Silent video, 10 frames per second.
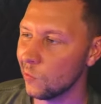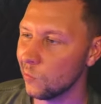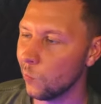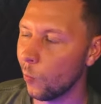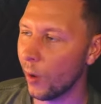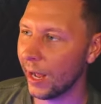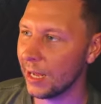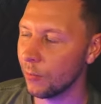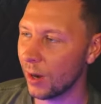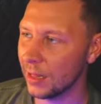what I
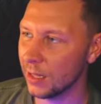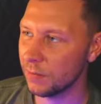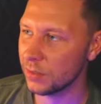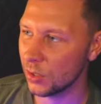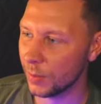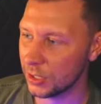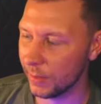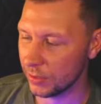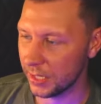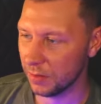what I love so much
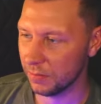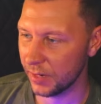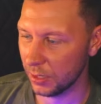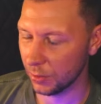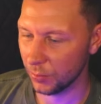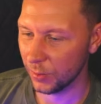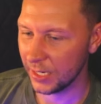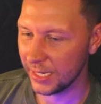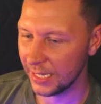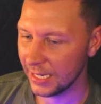about Terrifier
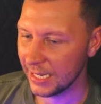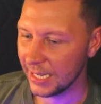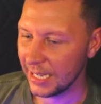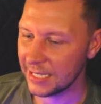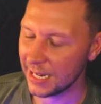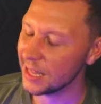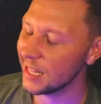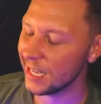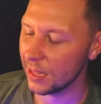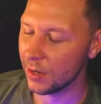three is I
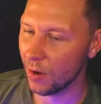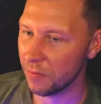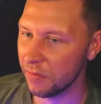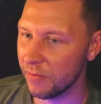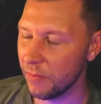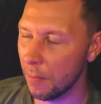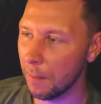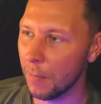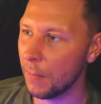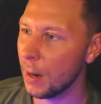think there are
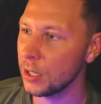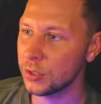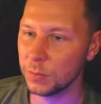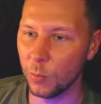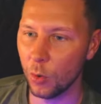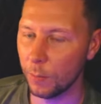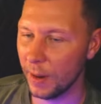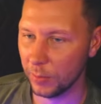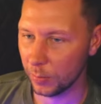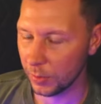much more
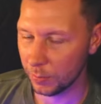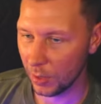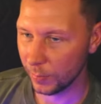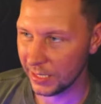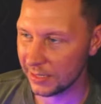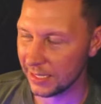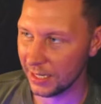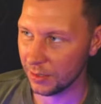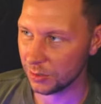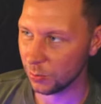memorable moments
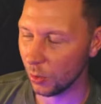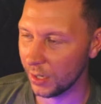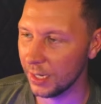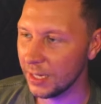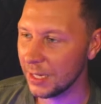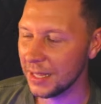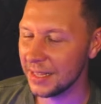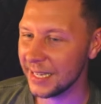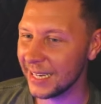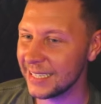in this one.
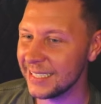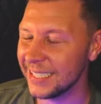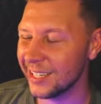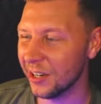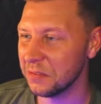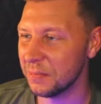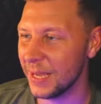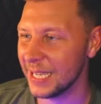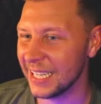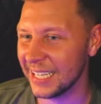The idea of
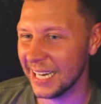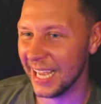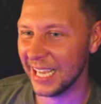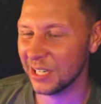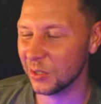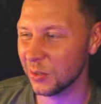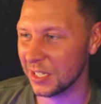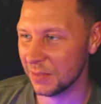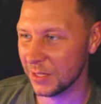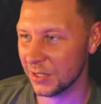making it a
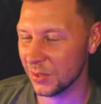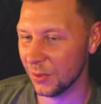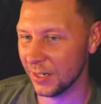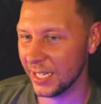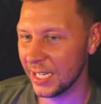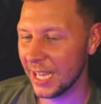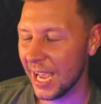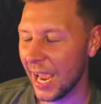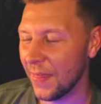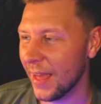Christmas story,
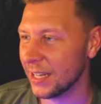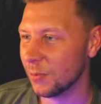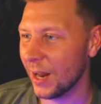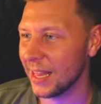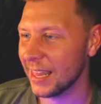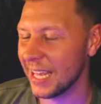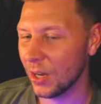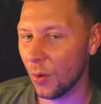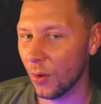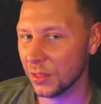and that's what I think
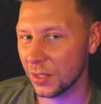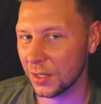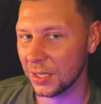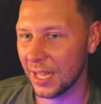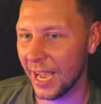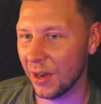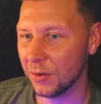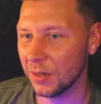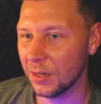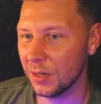Art the Clown,